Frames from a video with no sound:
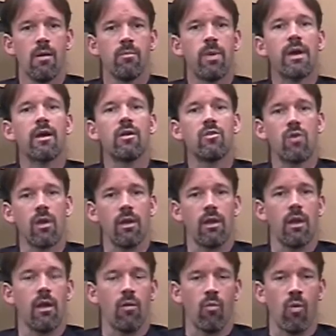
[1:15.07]
Because
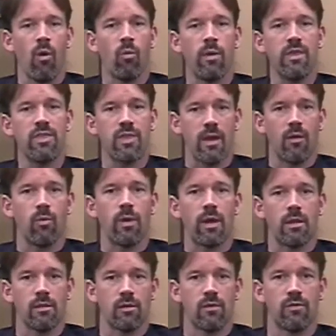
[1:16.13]
what we think we
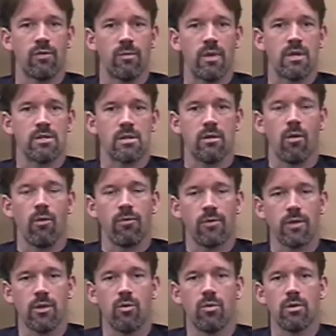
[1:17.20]
can learn from this, and
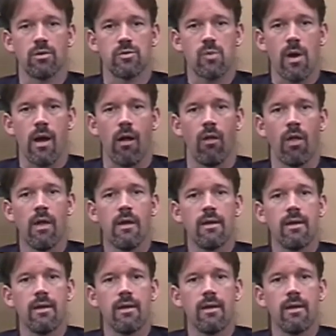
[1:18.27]
hopefully you will as well,